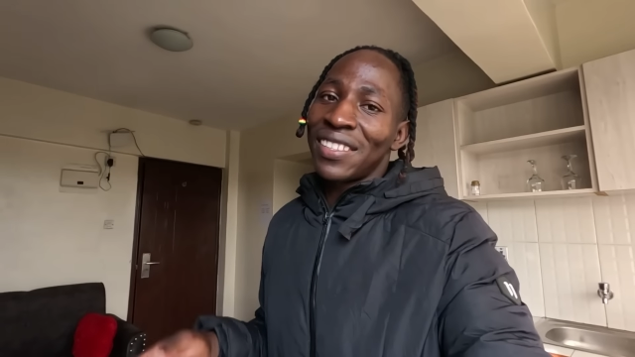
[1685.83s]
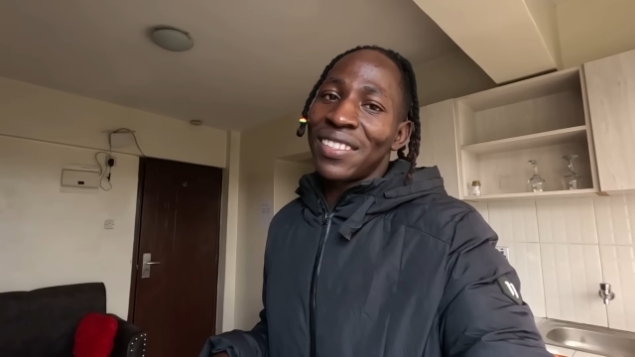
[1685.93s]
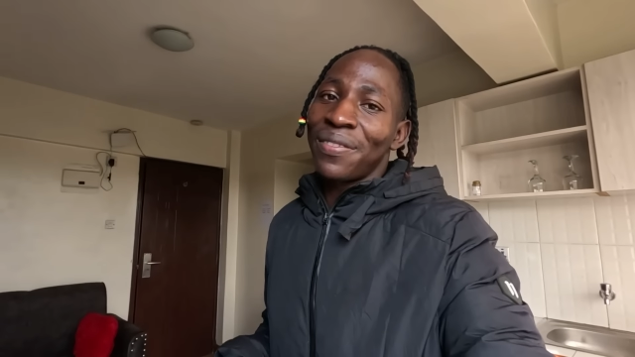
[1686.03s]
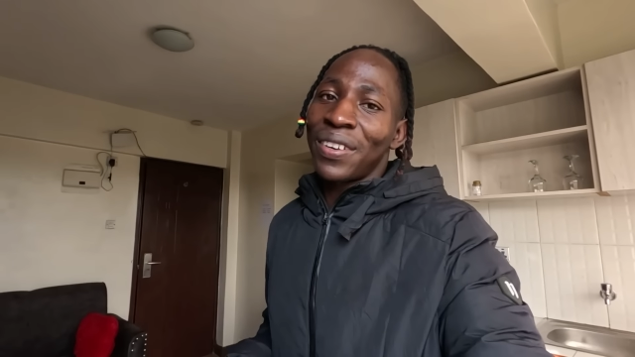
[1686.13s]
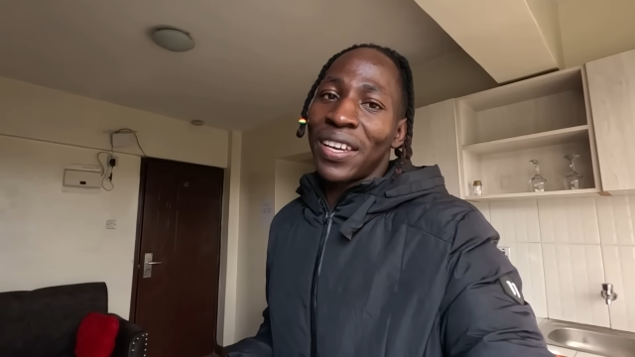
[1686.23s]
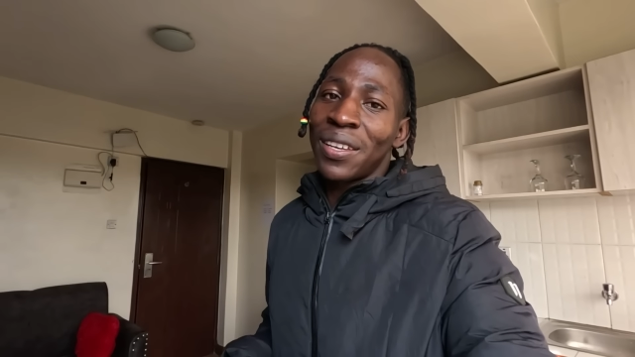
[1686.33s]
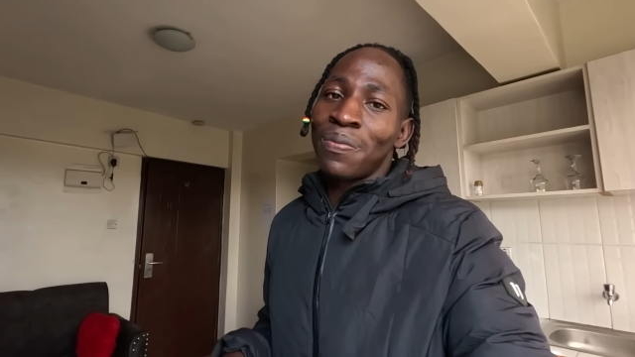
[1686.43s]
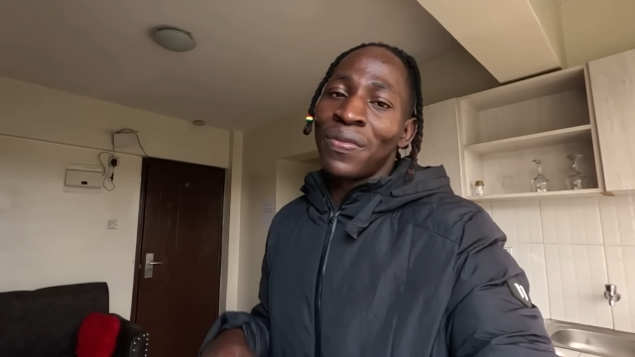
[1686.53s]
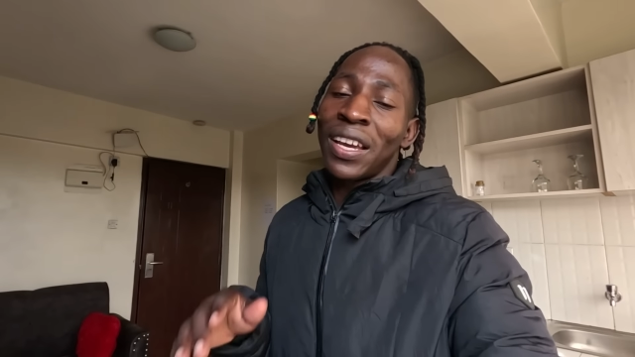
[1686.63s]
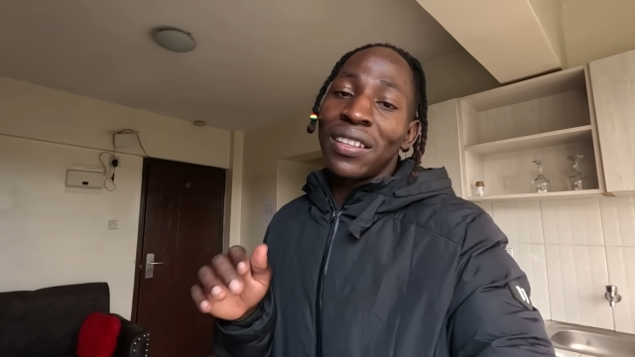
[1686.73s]
that's the
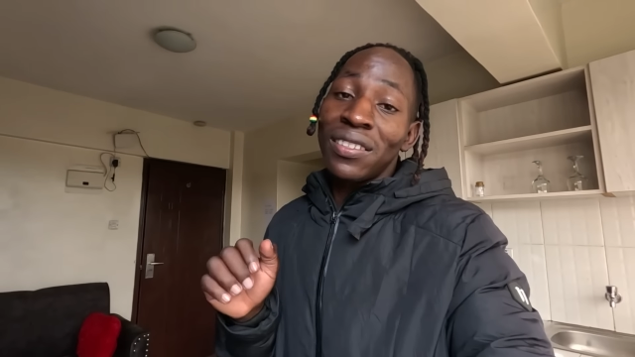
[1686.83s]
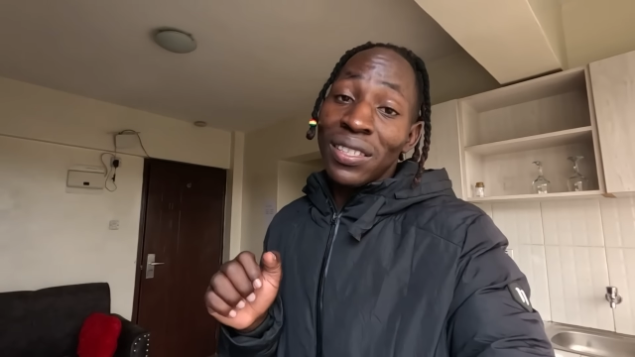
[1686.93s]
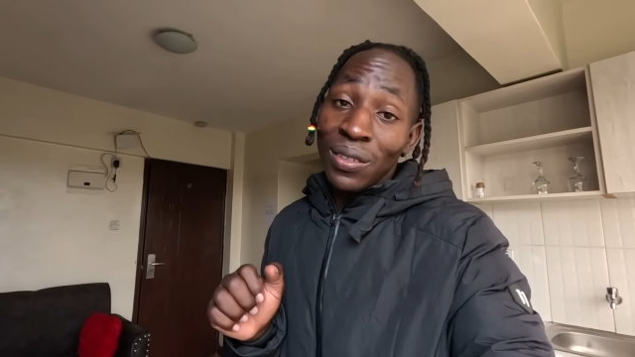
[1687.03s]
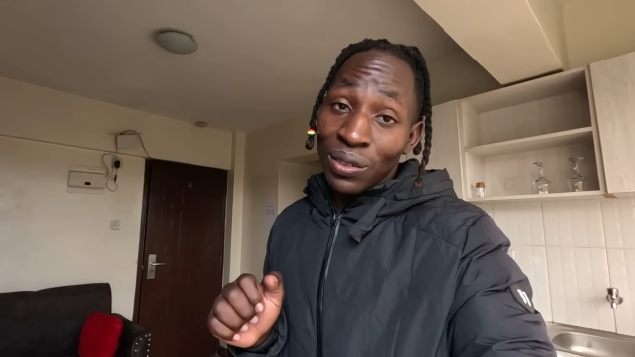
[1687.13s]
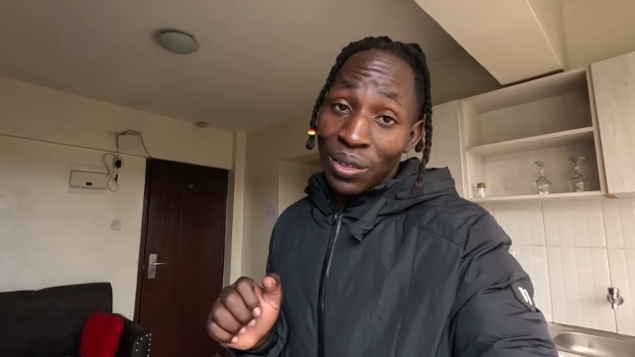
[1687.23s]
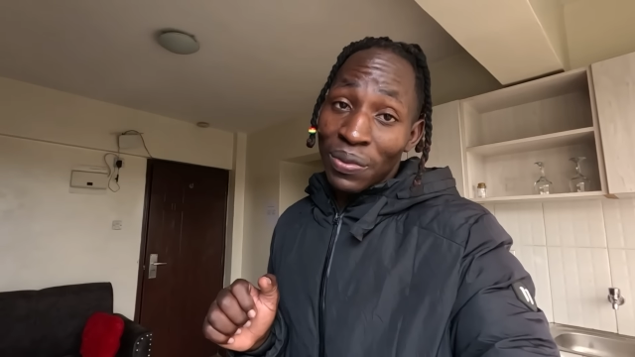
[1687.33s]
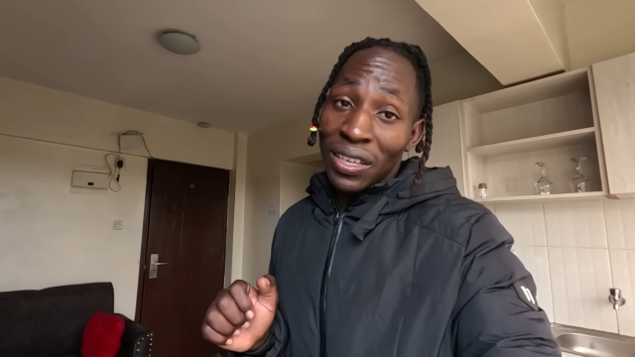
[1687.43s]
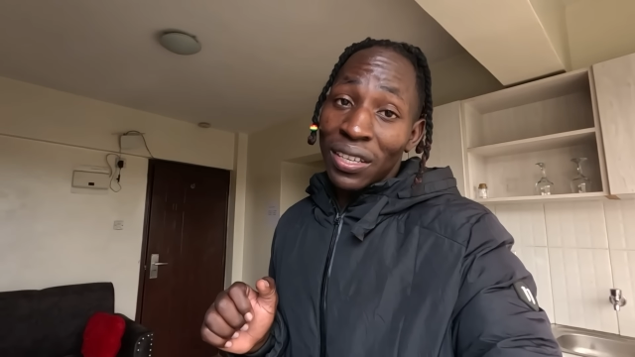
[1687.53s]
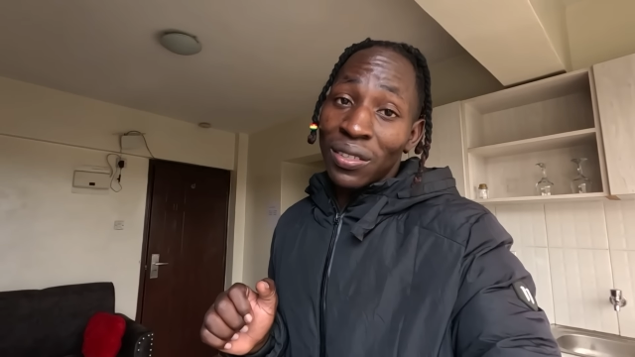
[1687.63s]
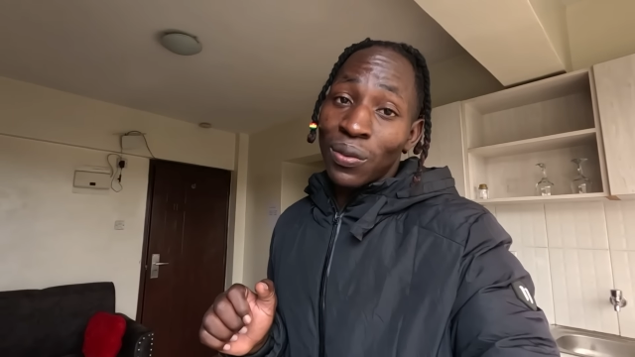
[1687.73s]
vibe i'll see you
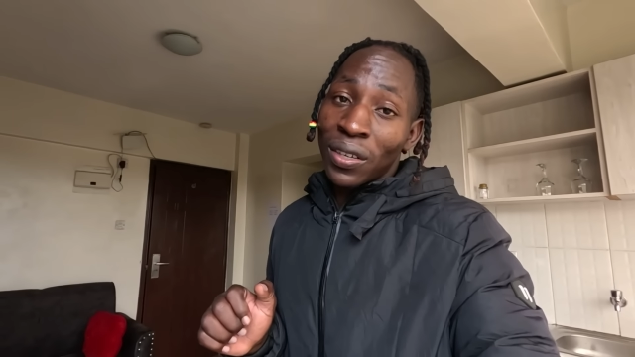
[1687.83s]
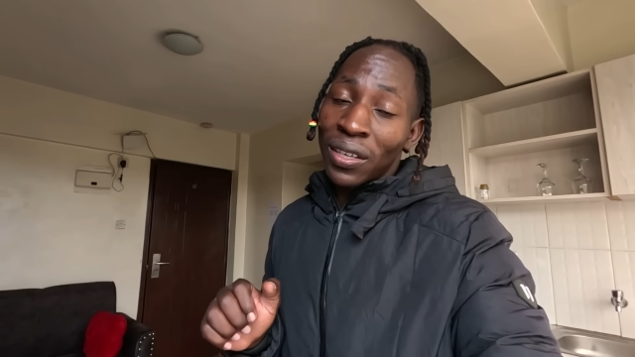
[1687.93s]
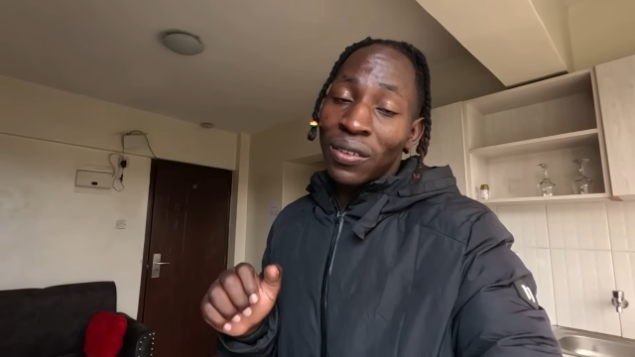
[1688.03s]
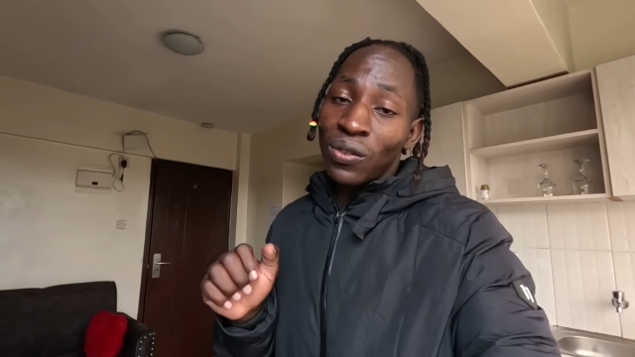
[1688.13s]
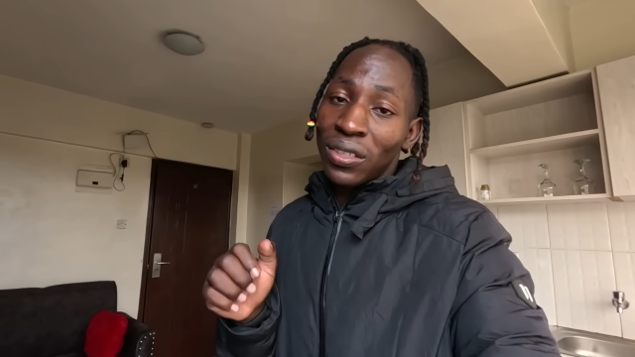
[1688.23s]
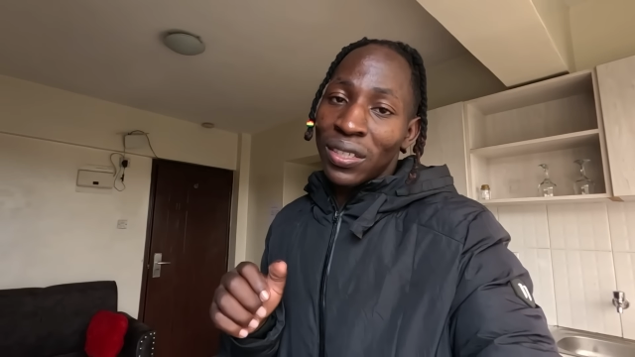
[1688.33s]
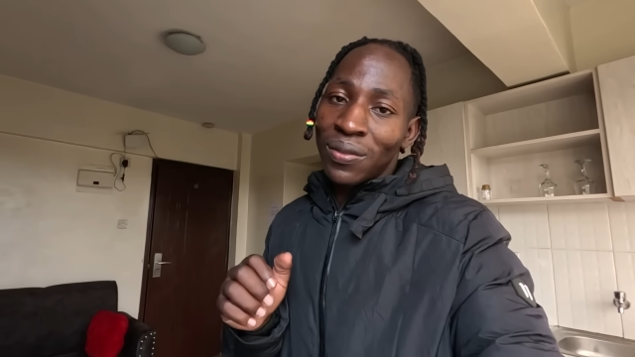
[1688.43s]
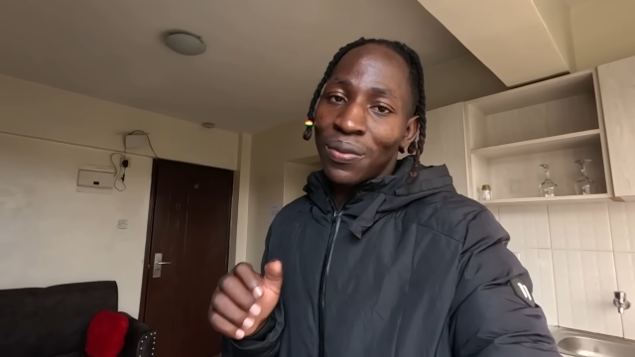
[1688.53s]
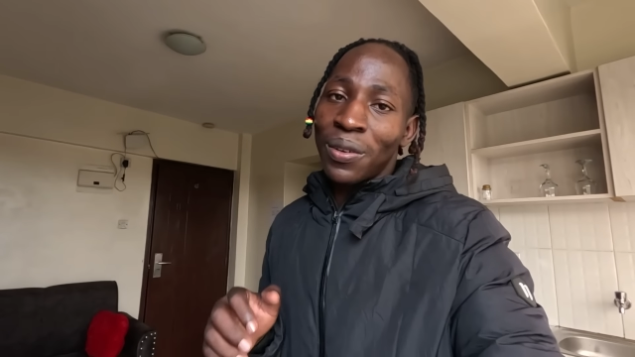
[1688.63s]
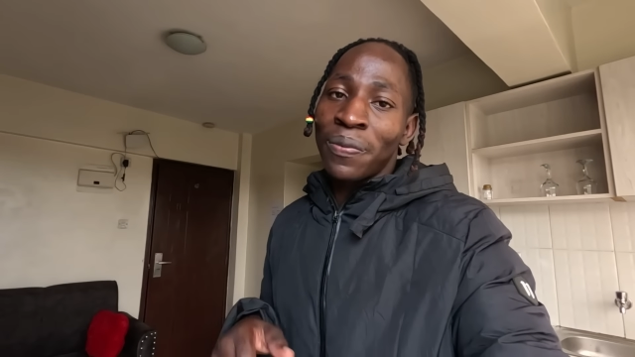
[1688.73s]
in my next one
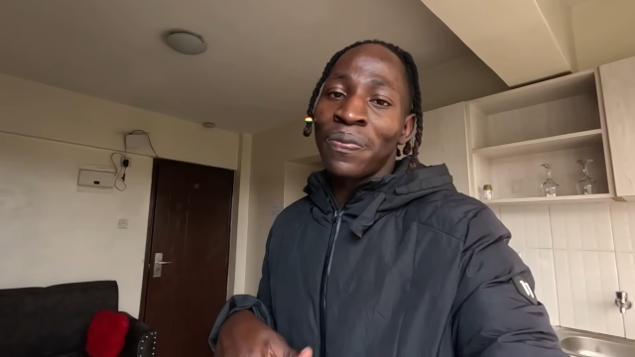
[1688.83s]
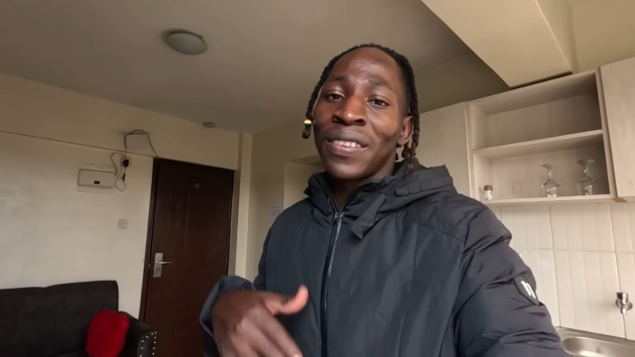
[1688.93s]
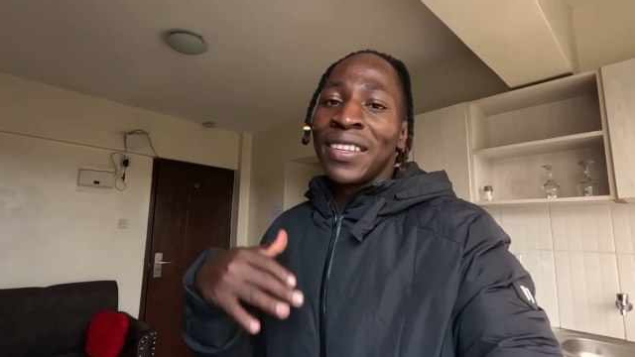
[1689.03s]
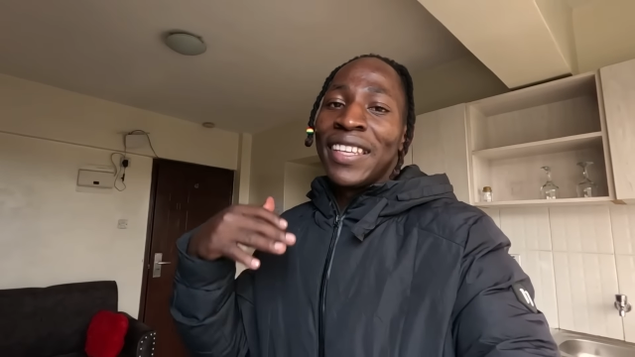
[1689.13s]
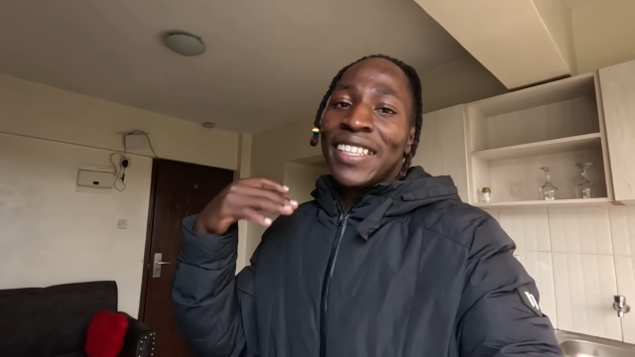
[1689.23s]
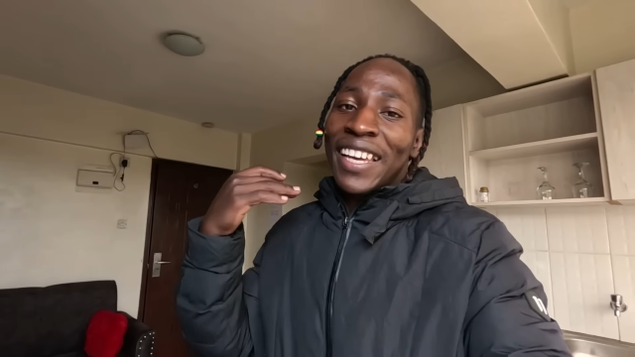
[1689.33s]
greetings from